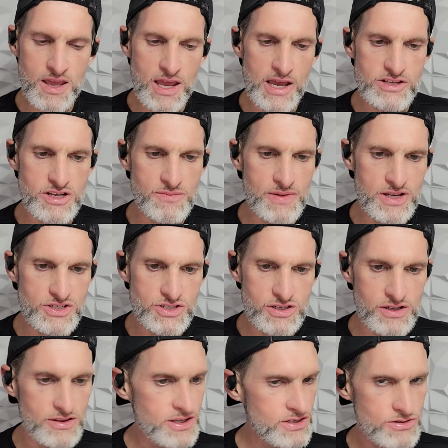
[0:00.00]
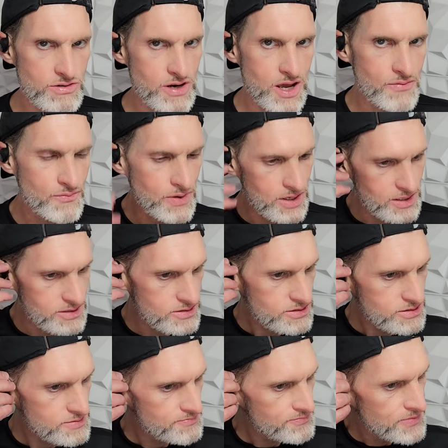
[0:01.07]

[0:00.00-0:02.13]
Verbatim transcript: As I mentioned, these are not buds.